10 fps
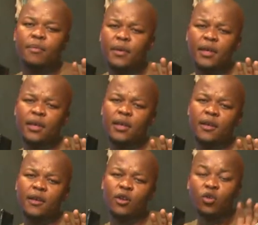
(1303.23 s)
be
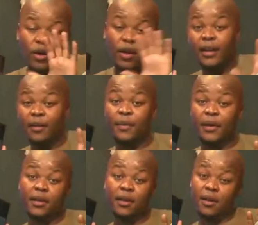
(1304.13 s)
look a little
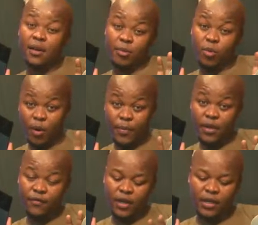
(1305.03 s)
bit proper,
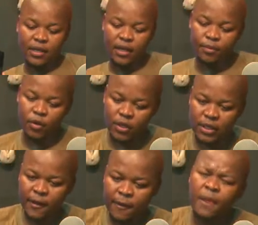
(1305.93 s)
if I can say that,
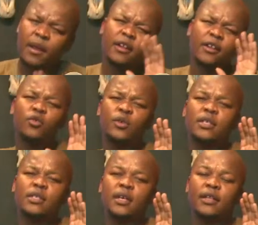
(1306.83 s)
because the
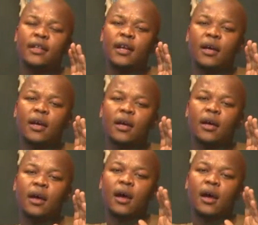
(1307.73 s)
trees that are,